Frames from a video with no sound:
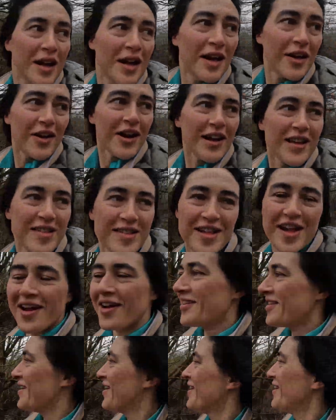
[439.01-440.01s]
Alright,
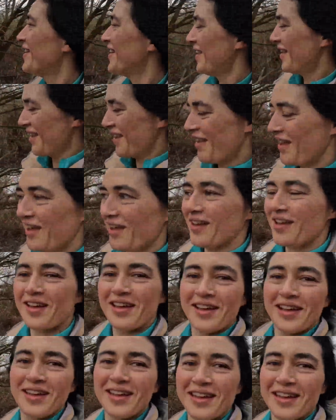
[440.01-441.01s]
so
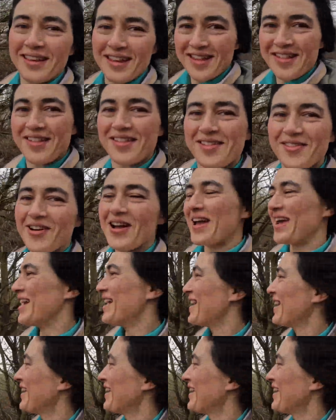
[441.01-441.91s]
this is the way.